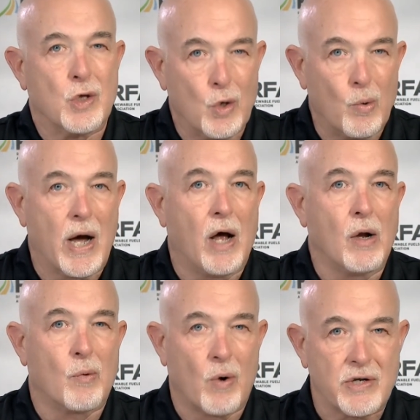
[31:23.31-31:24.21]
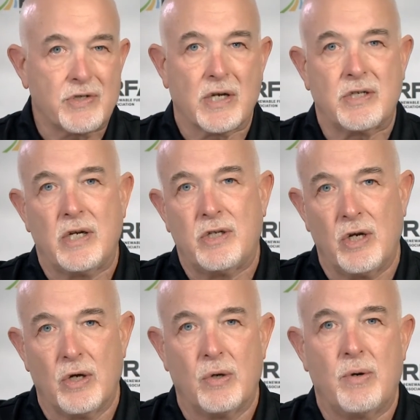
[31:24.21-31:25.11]
UL
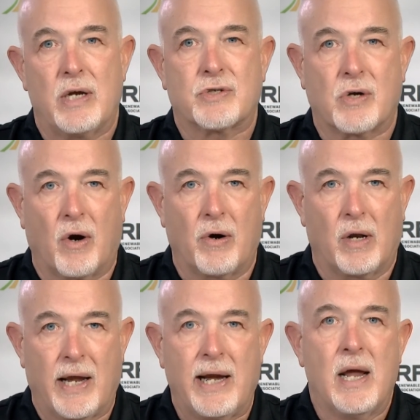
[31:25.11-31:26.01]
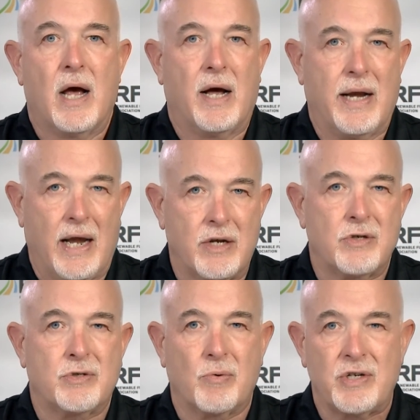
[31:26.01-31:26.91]
162 is currently an
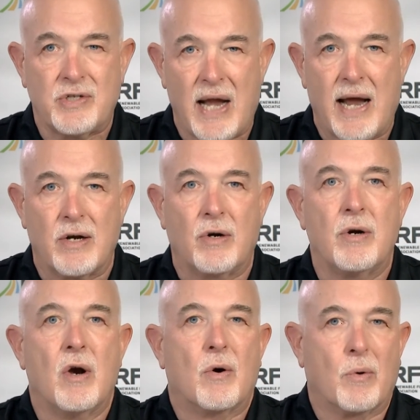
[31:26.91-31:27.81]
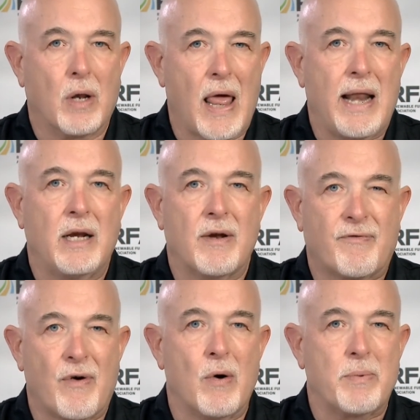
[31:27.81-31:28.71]
industry standard relating to
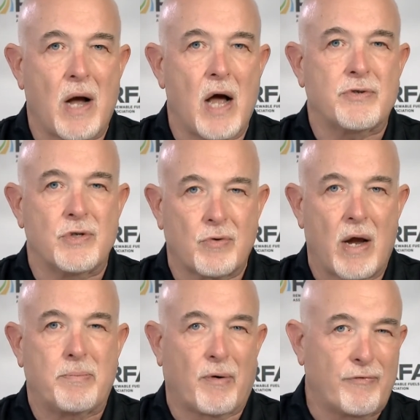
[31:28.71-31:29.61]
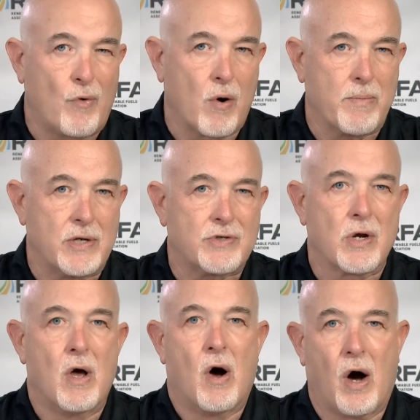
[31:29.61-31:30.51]
foam concentrate performance
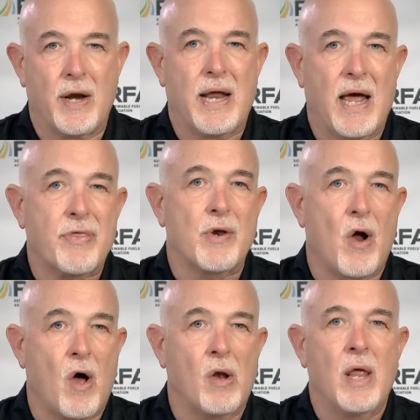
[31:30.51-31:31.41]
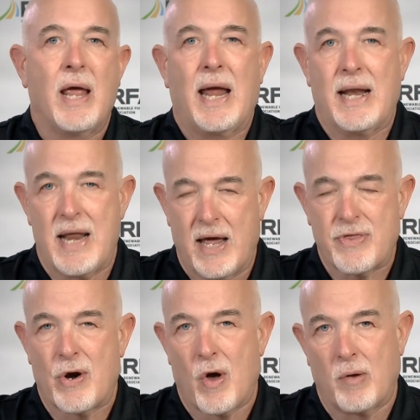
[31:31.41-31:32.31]
on ethanol and
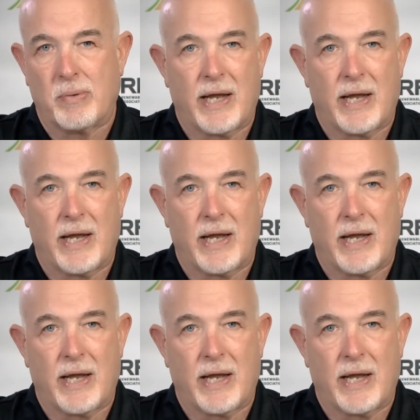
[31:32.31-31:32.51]
ethanol